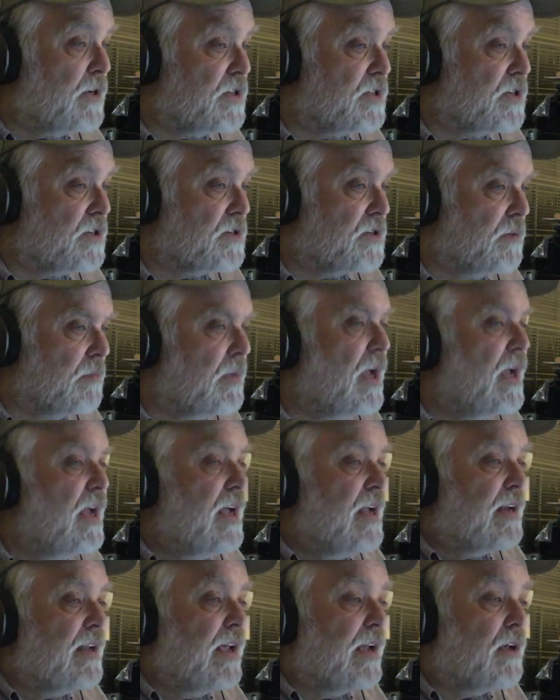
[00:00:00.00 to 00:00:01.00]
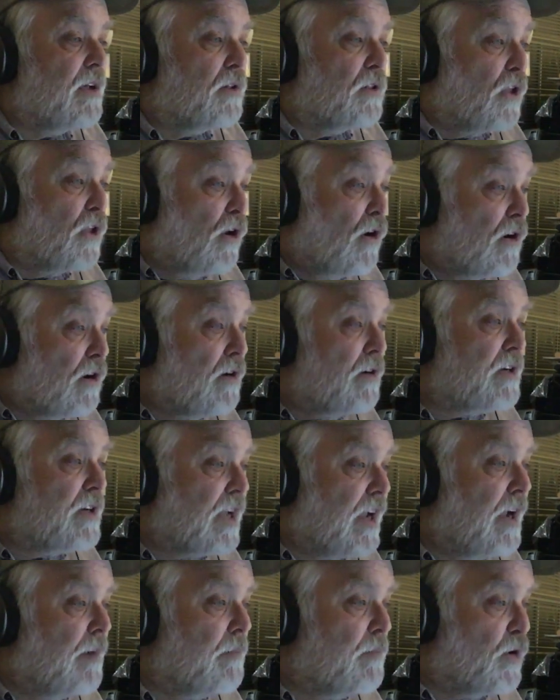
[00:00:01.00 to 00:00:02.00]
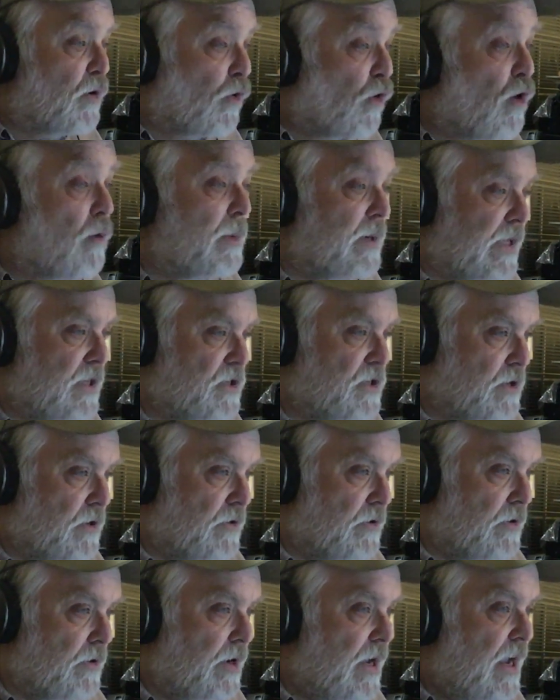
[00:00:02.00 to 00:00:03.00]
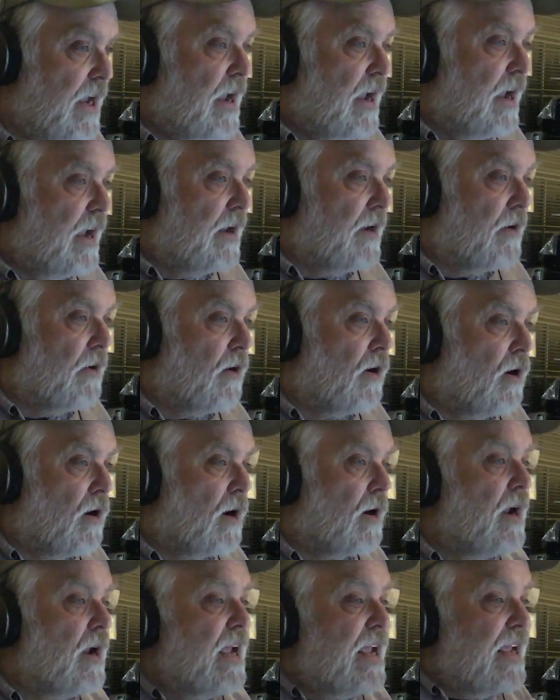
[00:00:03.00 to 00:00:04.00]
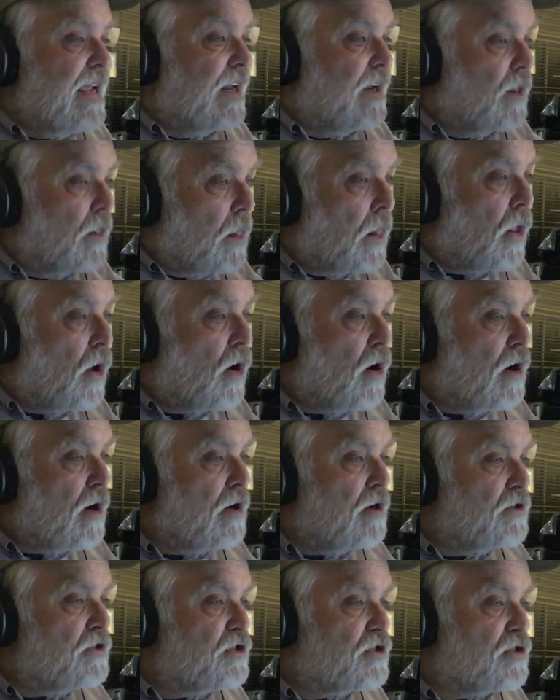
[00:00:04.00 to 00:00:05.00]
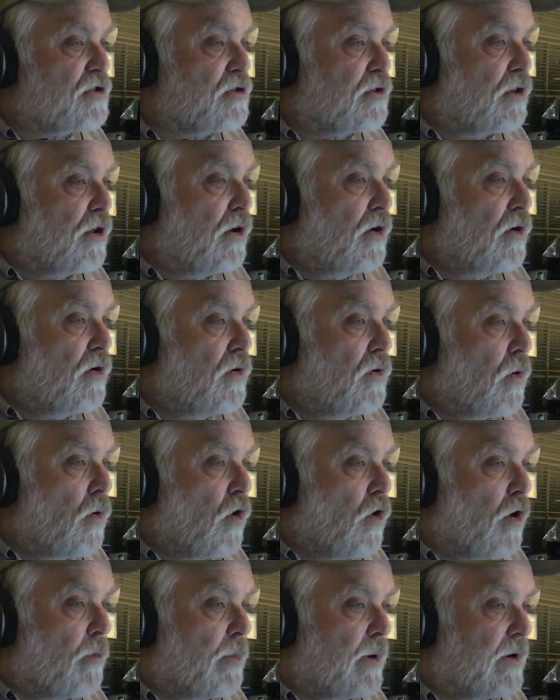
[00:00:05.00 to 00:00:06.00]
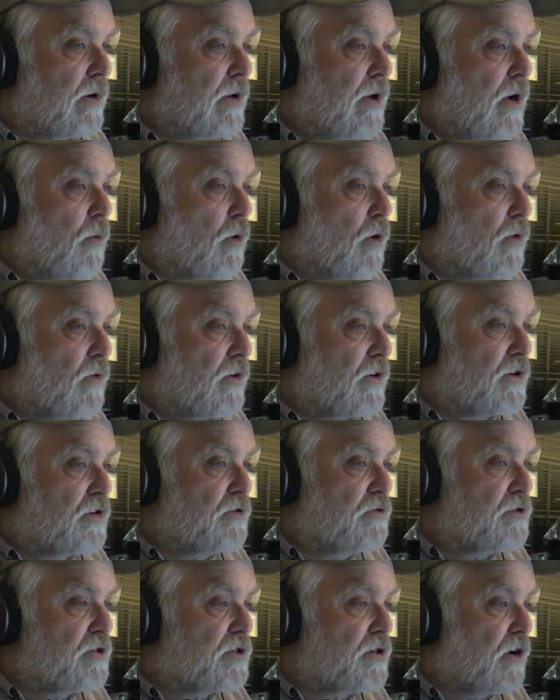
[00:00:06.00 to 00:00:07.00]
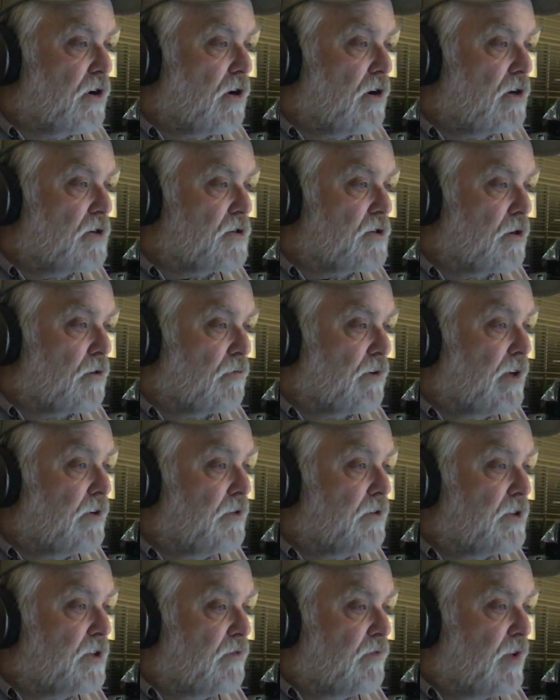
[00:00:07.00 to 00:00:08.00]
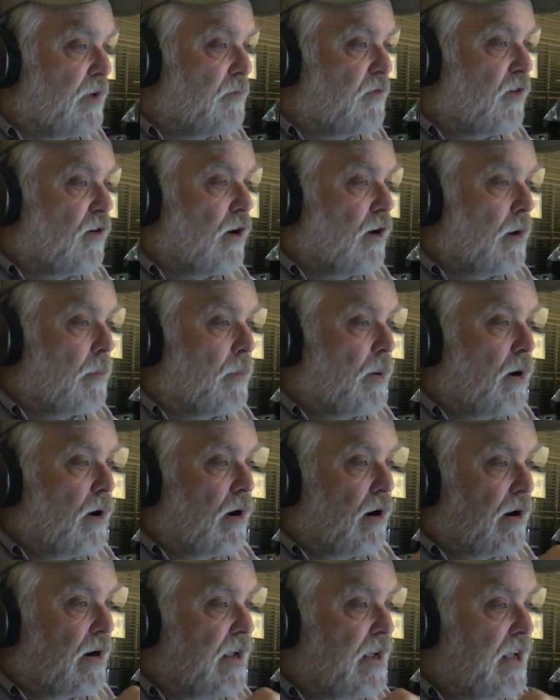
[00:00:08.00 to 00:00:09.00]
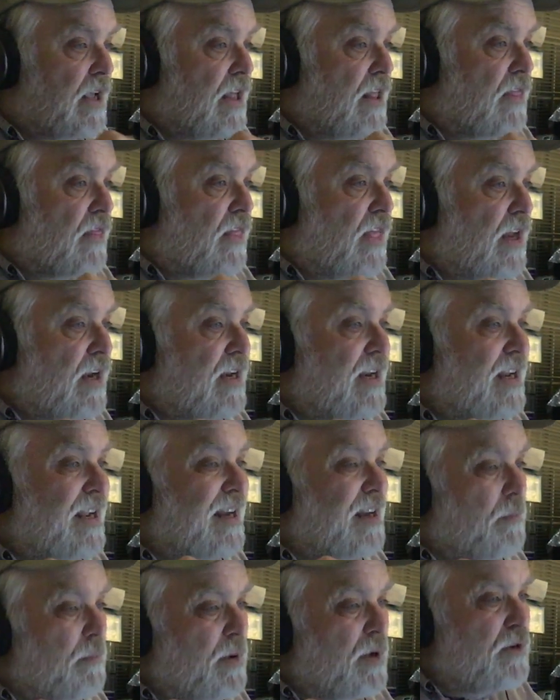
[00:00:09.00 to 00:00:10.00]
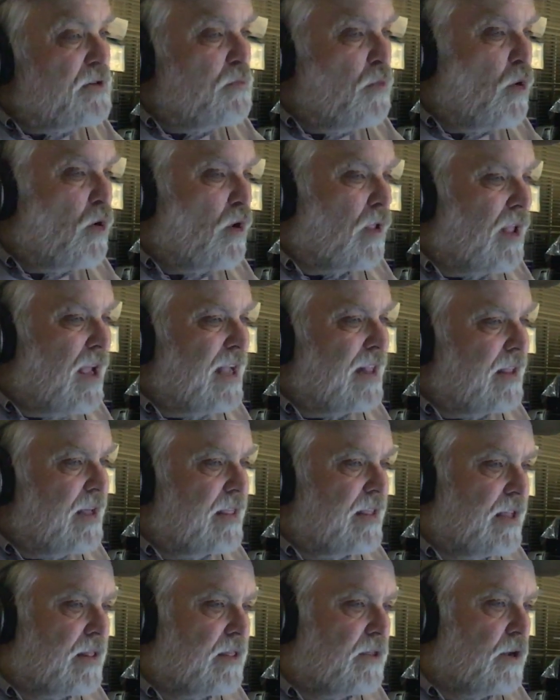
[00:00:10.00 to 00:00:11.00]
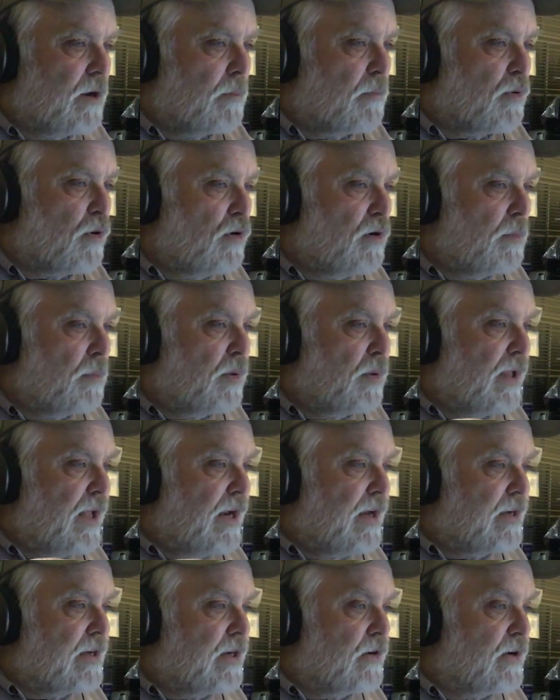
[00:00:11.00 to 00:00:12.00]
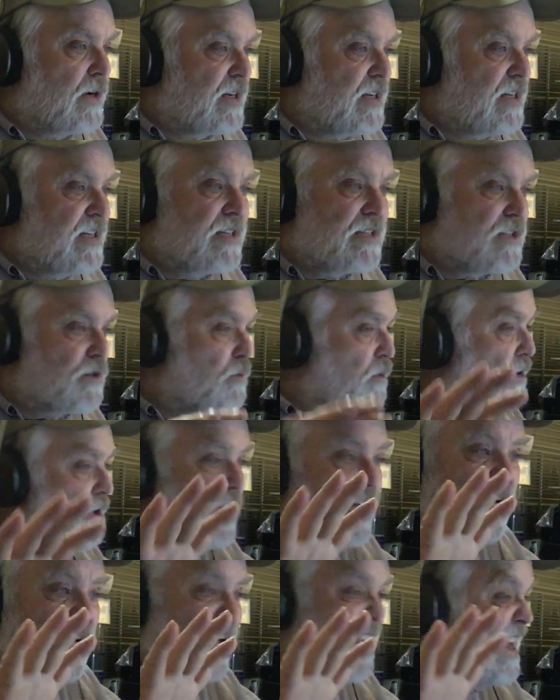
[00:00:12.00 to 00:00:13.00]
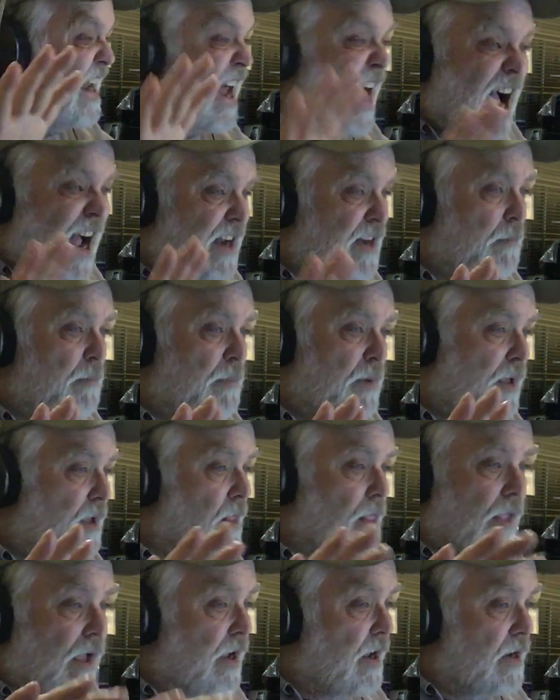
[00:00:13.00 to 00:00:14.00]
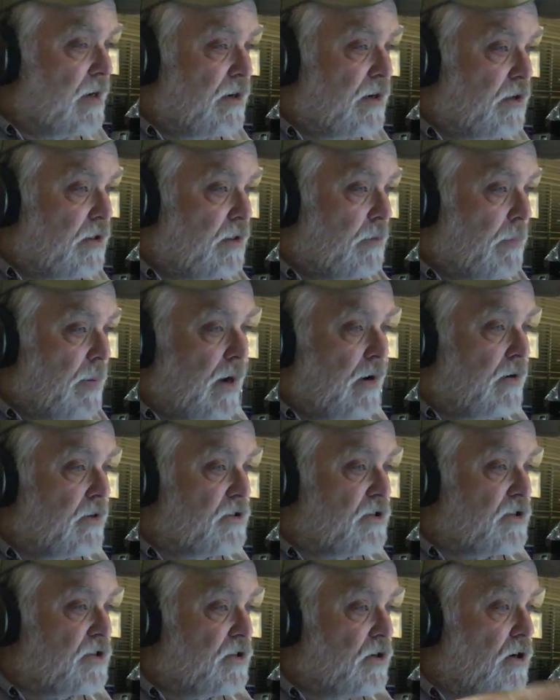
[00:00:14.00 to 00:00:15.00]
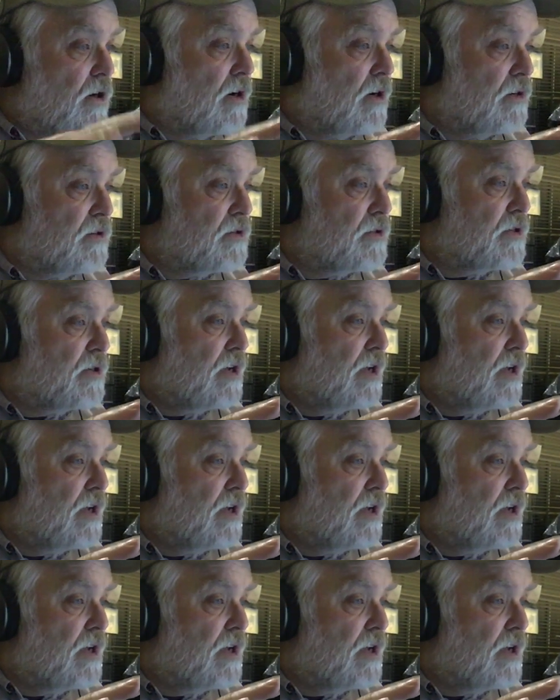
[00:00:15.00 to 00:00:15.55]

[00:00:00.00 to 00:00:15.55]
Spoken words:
system take a longer time to orbit each other and are in a large, slow orbit where the two stars are relatively far apart, then it appears more likely that their protoplanetary disk will not be aligned to the parent stars.